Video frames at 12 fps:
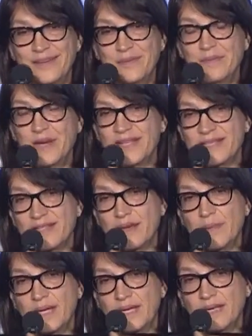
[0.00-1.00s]
monies
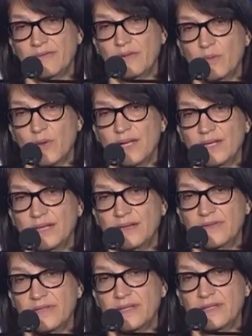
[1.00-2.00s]
coming in from
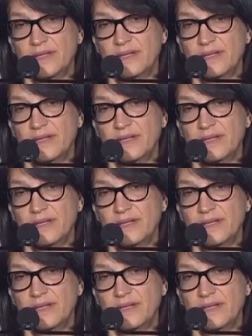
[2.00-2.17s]
relatives